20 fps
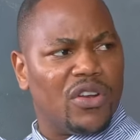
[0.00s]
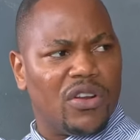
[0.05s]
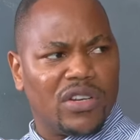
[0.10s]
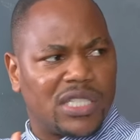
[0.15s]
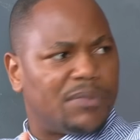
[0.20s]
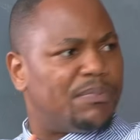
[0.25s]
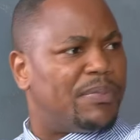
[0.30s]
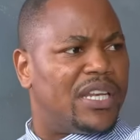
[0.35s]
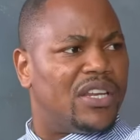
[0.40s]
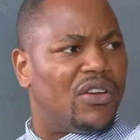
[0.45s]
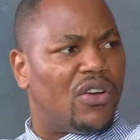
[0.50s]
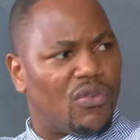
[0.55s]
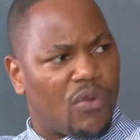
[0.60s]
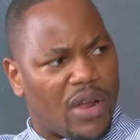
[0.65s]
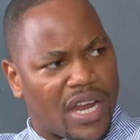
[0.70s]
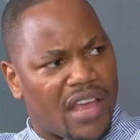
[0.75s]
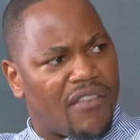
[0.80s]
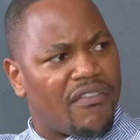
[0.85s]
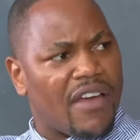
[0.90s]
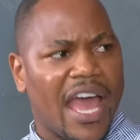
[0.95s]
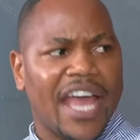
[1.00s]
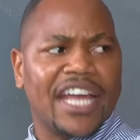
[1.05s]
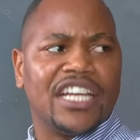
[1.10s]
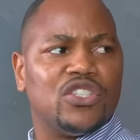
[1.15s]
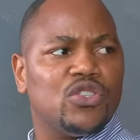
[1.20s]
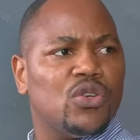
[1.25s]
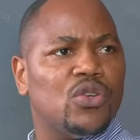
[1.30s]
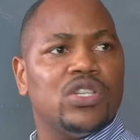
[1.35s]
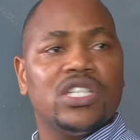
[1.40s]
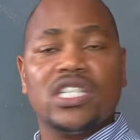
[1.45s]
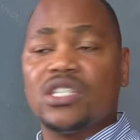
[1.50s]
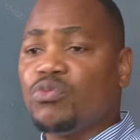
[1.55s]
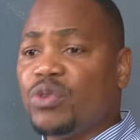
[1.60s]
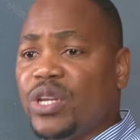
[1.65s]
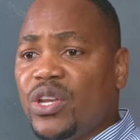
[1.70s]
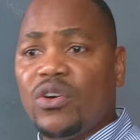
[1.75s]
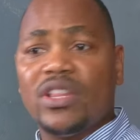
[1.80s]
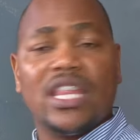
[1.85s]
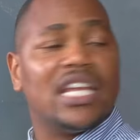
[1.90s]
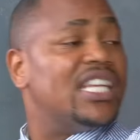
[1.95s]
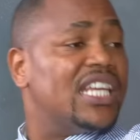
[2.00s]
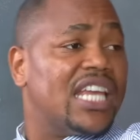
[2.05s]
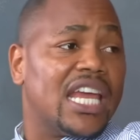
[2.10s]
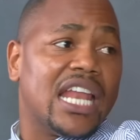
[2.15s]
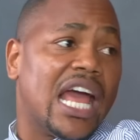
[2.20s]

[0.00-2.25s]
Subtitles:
depending on whatever ideologies, we know that he can